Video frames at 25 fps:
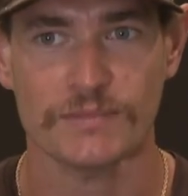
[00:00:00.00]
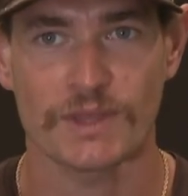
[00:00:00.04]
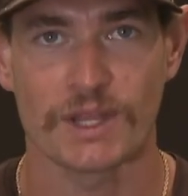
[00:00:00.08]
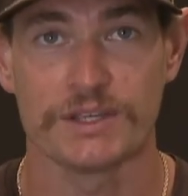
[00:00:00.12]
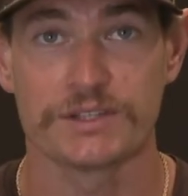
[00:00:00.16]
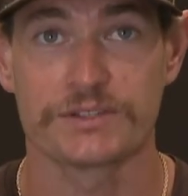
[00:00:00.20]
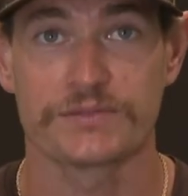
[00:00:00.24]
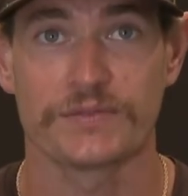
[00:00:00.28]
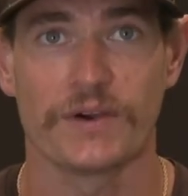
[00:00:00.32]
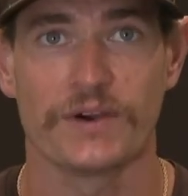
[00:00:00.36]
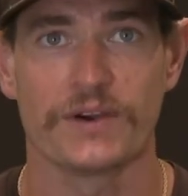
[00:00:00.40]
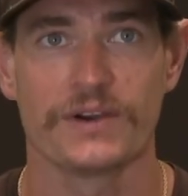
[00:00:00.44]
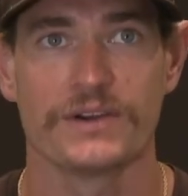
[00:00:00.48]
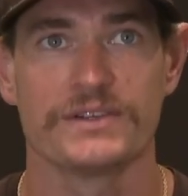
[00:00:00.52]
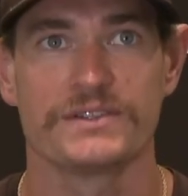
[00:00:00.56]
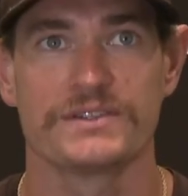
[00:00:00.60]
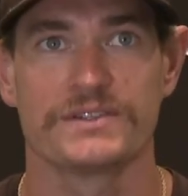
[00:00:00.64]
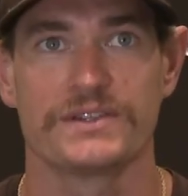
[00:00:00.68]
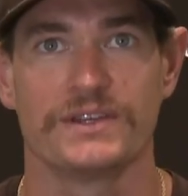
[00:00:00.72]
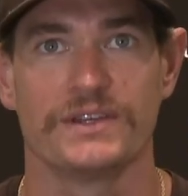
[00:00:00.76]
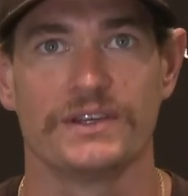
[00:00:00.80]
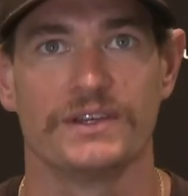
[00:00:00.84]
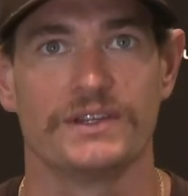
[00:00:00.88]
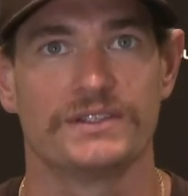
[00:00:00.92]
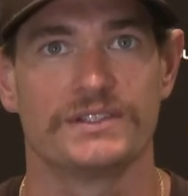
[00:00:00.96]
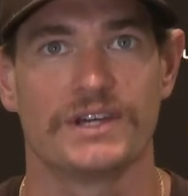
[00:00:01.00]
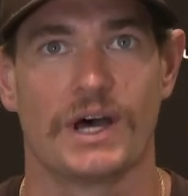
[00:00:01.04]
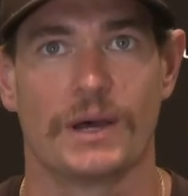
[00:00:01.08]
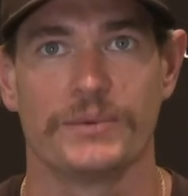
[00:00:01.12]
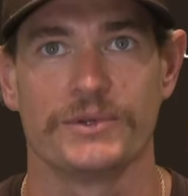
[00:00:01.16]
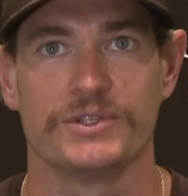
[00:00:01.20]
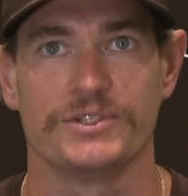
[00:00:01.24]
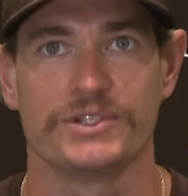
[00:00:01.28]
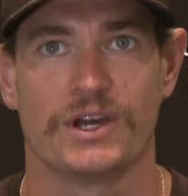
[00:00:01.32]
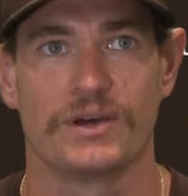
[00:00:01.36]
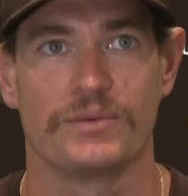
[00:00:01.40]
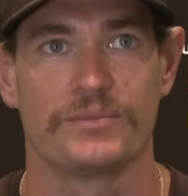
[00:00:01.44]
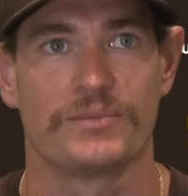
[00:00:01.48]
As far as the
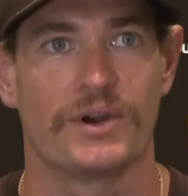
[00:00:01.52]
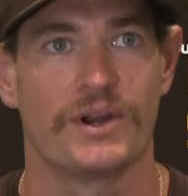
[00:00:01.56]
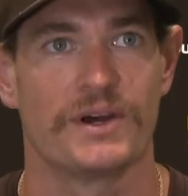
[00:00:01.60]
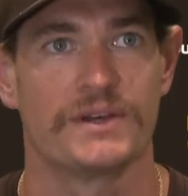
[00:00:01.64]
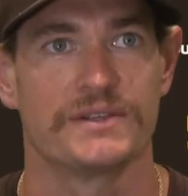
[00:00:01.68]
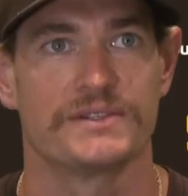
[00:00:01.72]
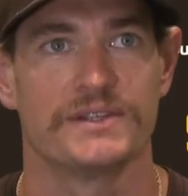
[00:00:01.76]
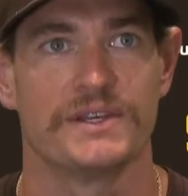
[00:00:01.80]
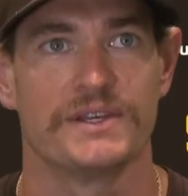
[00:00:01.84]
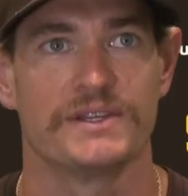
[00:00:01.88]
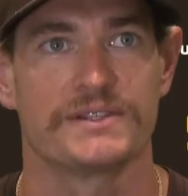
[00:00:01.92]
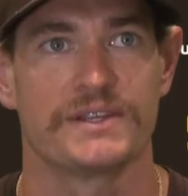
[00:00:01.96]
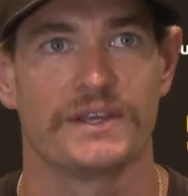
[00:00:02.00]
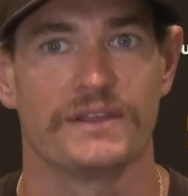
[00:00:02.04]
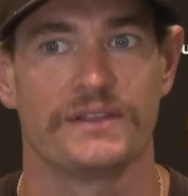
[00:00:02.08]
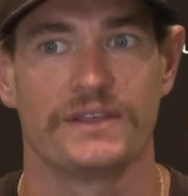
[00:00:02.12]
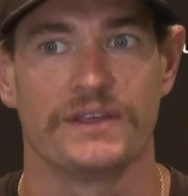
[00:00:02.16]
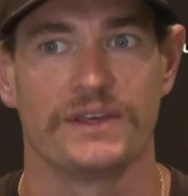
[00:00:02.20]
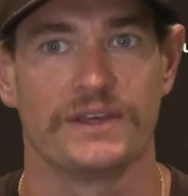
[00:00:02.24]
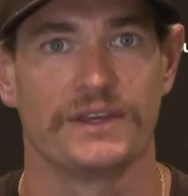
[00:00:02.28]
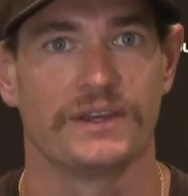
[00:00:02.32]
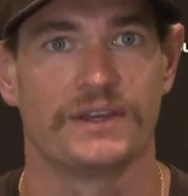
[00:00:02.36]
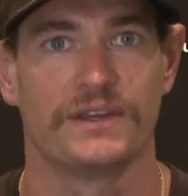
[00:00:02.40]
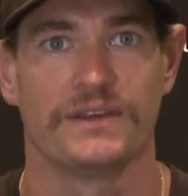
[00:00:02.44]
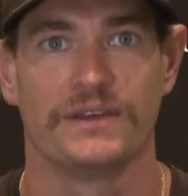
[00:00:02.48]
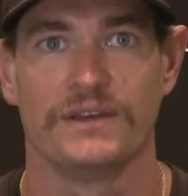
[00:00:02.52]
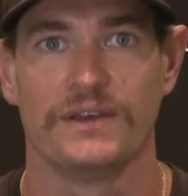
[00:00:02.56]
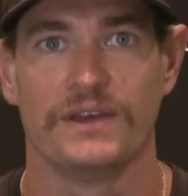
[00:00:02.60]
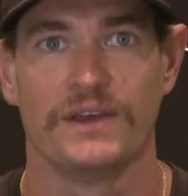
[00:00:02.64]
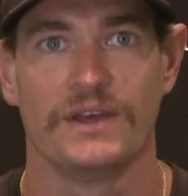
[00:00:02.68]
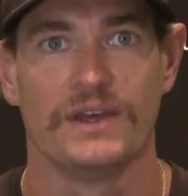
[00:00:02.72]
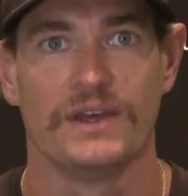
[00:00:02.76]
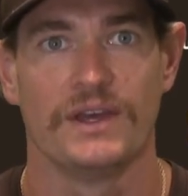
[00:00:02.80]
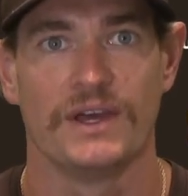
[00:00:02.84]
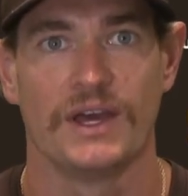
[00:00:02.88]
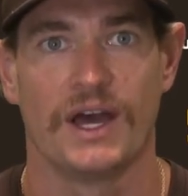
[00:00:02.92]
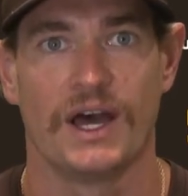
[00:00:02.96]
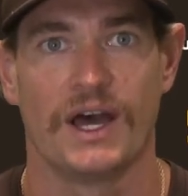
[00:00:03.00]
Tommy John process, I think,
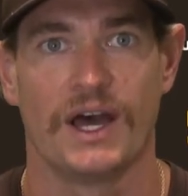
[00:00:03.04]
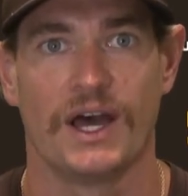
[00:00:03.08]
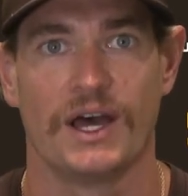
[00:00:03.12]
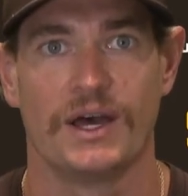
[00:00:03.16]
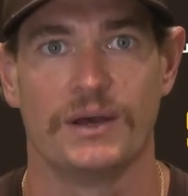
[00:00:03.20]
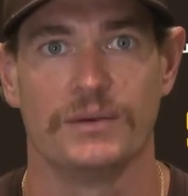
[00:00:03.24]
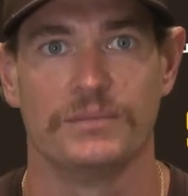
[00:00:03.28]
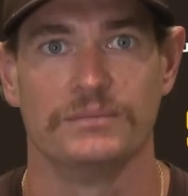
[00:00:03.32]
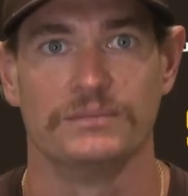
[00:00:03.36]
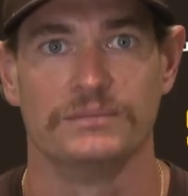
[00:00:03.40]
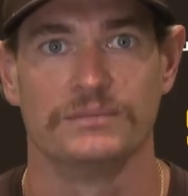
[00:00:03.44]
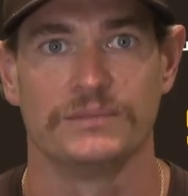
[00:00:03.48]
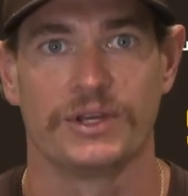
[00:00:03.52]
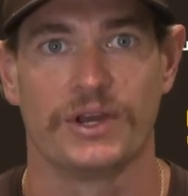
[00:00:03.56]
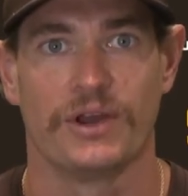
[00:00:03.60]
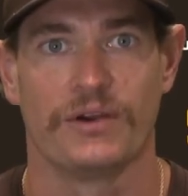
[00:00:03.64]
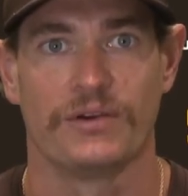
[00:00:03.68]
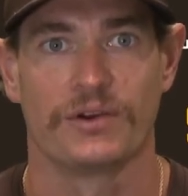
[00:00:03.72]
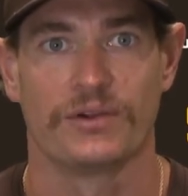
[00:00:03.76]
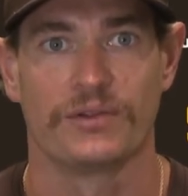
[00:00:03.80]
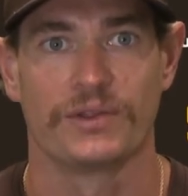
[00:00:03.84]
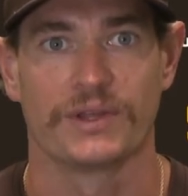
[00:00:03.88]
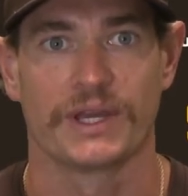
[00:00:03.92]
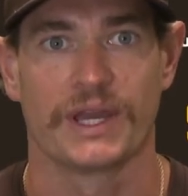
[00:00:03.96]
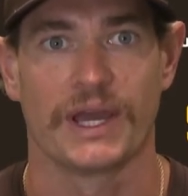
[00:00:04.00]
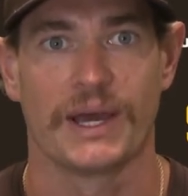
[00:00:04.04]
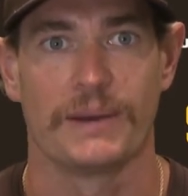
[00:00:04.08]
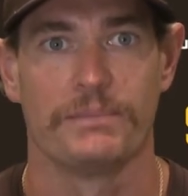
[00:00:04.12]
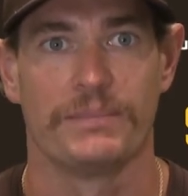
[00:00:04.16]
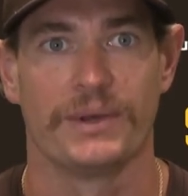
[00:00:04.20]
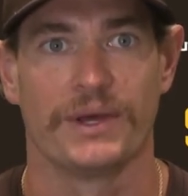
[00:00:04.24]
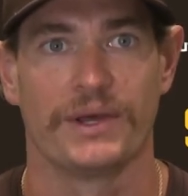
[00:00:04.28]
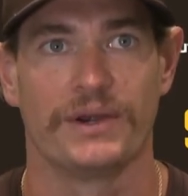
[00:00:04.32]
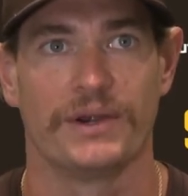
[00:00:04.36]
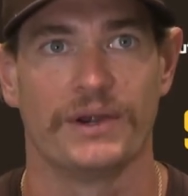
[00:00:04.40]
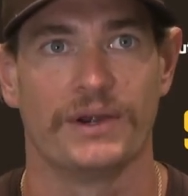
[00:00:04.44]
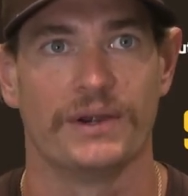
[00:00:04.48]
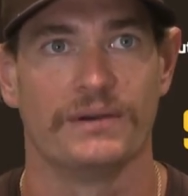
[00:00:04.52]
it only got
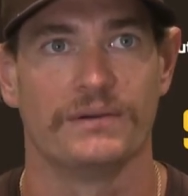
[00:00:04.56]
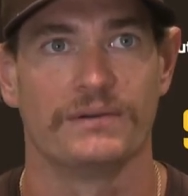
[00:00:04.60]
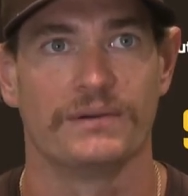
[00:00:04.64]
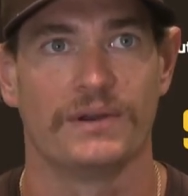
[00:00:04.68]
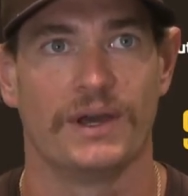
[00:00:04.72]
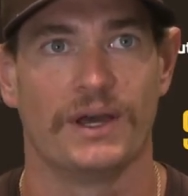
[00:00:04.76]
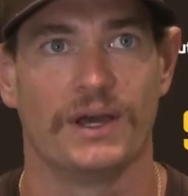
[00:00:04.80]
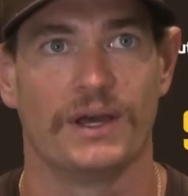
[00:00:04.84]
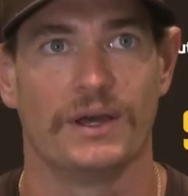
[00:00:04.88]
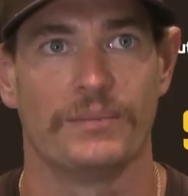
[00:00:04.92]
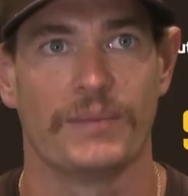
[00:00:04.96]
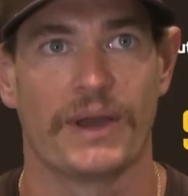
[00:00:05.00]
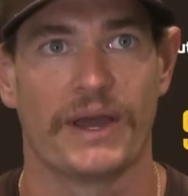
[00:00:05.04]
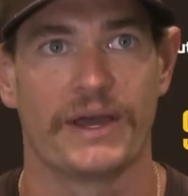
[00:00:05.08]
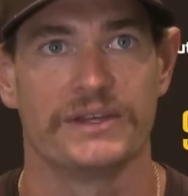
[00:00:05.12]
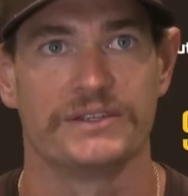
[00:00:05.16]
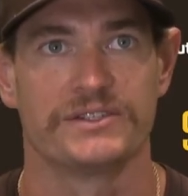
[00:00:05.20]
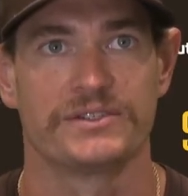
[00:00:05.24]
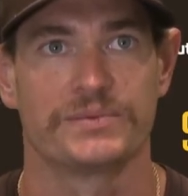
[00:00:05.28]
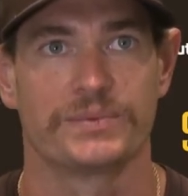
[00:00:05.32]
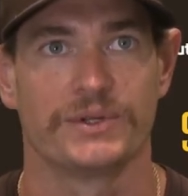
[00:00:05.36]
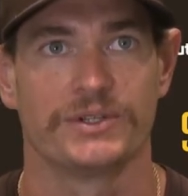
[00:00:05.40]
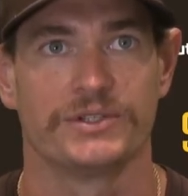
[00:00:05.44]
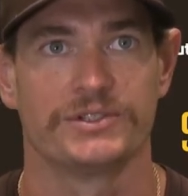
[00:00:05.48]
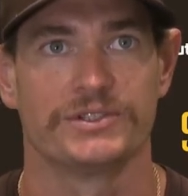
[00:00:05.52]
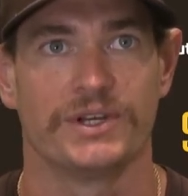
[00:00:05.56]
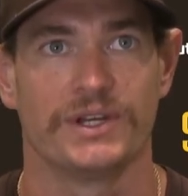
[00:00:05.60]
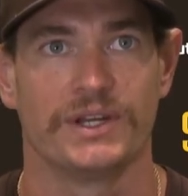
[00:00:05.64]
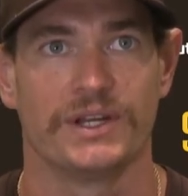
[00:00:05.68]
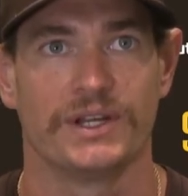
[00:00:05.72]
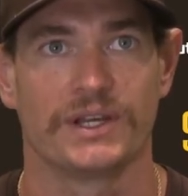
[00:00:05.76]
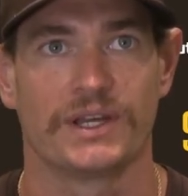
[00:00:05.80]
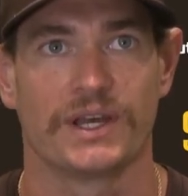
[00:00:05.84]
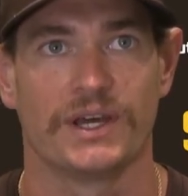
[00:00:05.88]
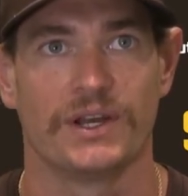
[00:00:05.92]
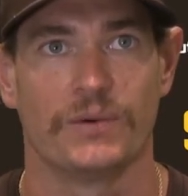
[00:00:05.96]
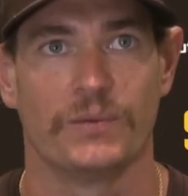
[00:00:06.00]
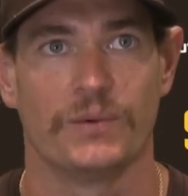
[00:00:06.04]
better as spring
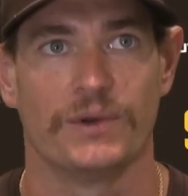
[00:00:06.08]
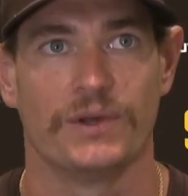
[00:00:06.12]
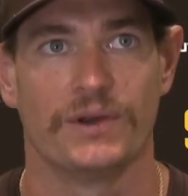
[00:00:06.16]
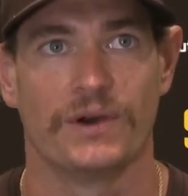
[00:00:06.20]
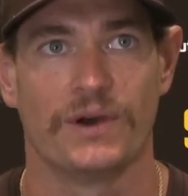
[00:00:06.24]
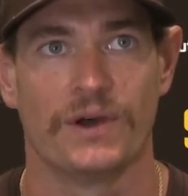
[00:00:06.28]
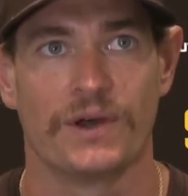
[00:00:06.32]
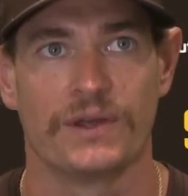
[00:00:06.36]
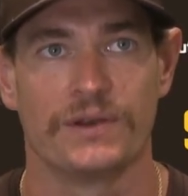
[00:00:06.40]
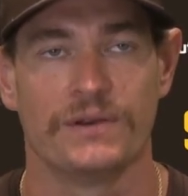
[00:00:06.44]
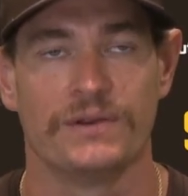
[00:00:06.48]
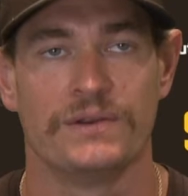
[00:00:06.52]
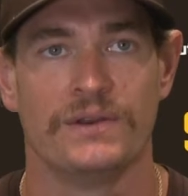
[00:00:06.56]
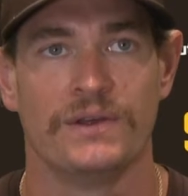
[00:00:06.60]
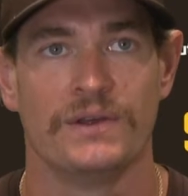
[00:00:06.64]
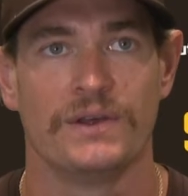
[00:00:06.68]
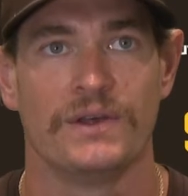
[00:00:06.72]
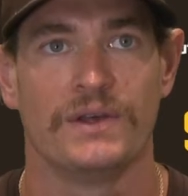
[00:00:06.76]
training kind of went on.